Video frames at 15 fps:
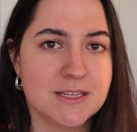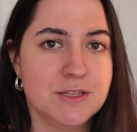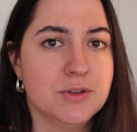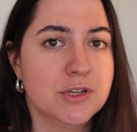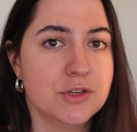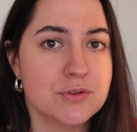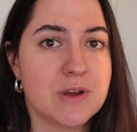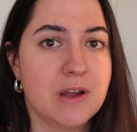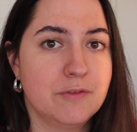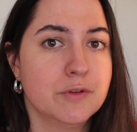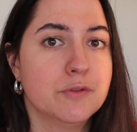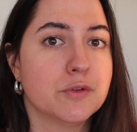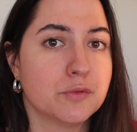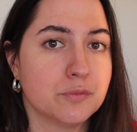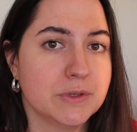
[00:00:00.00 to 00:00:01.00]
then you can travel
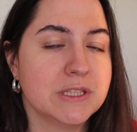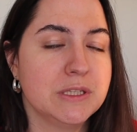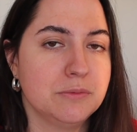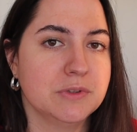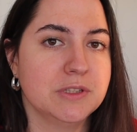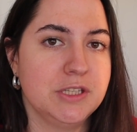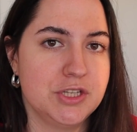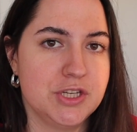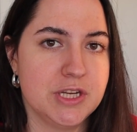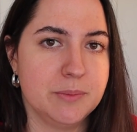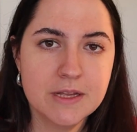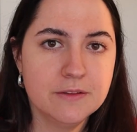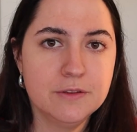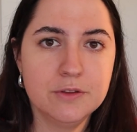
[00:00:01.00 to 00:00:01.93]
for really, really cheap.